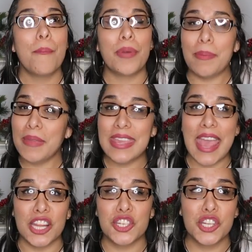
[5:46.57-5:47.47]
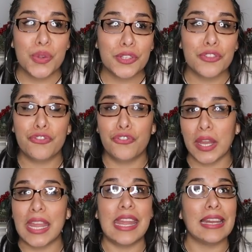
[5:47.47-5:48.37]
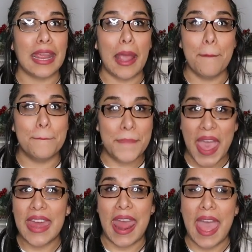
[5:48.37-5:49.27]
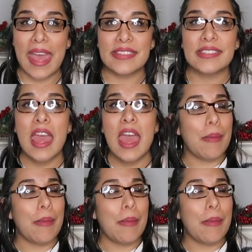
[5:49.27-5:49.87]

But I mean, yeah, she was freaking like badass.